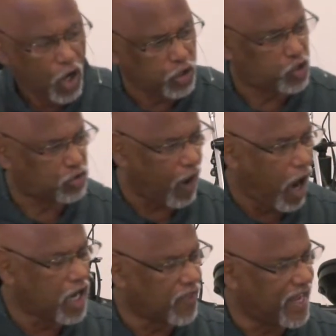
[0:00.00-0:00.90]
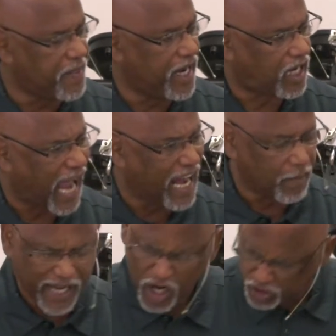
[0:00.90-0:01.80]
who's stronger than the
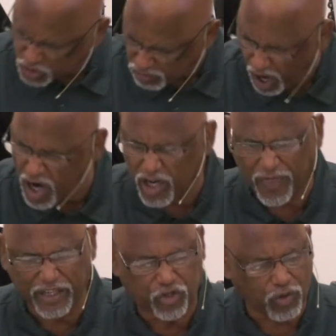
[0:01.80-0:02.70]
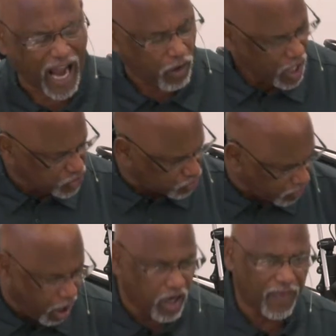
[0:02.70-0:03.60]
economy, stronger than drought,
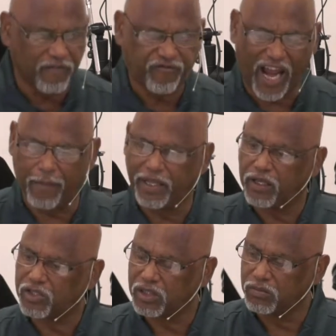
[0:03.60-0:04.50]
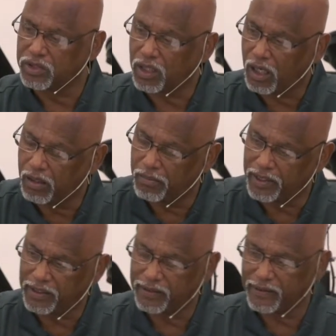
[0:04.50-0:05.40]
stronger than famine. There's someone coming.